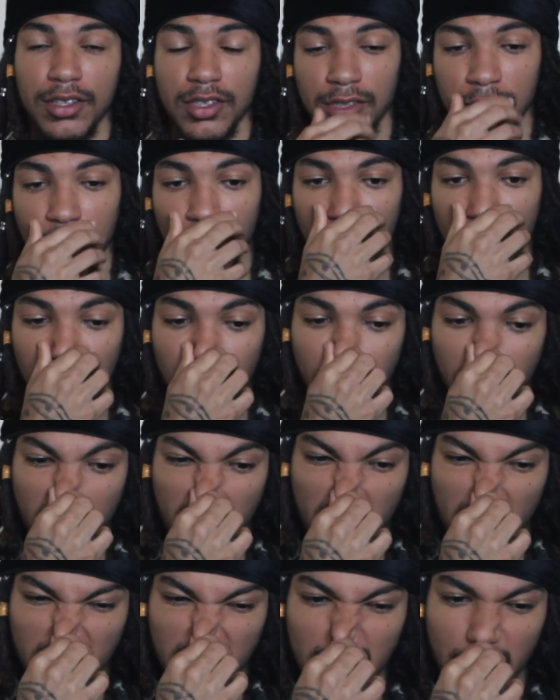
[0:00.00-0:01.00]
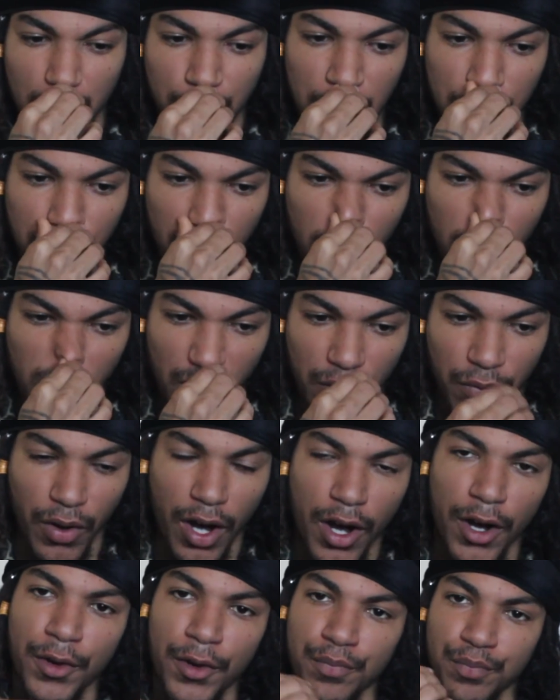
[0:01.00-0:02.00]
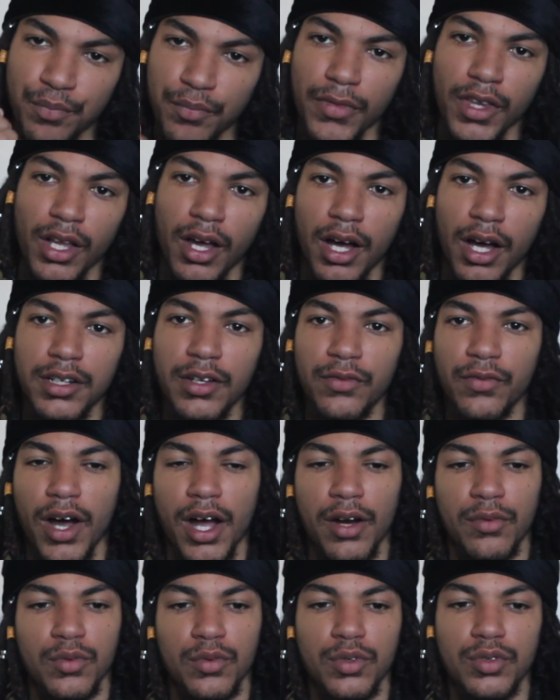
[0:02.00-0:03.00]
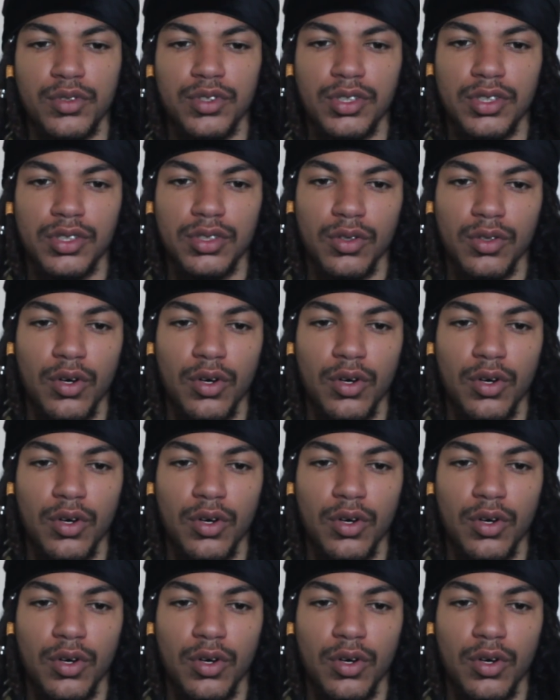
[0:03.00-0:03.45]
So, people with undefined roots